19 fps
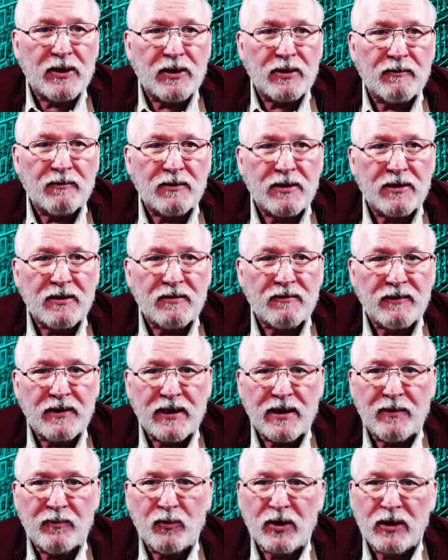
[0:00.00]
over to
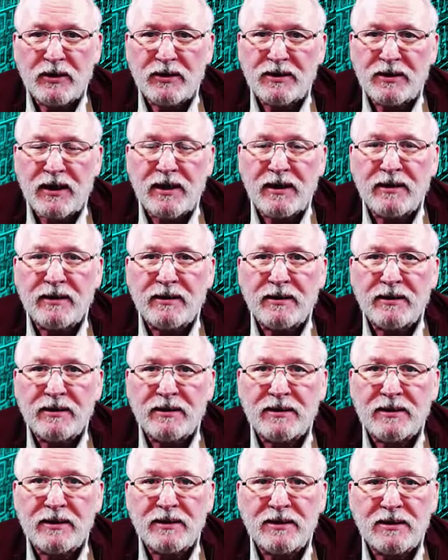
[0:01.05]
the VMware site.
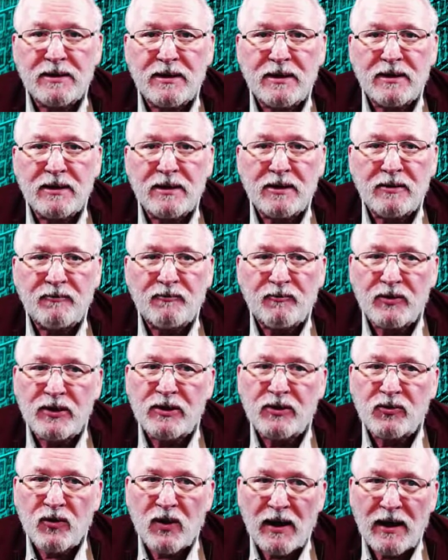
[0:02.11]
This is a
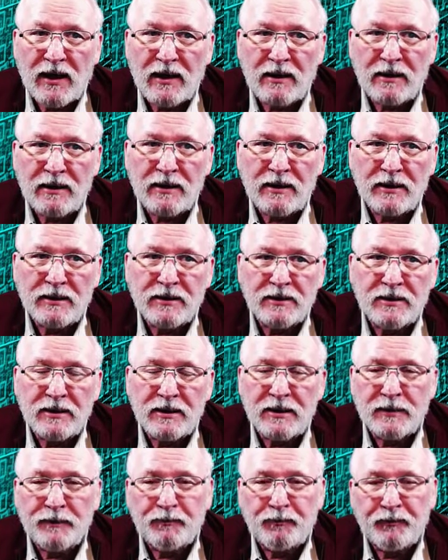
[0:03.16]
free trial. It's
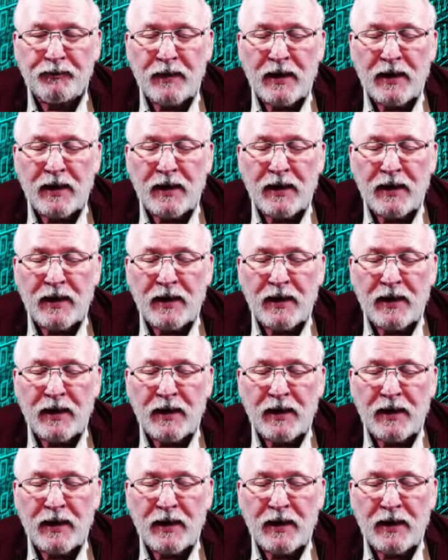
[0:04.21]
a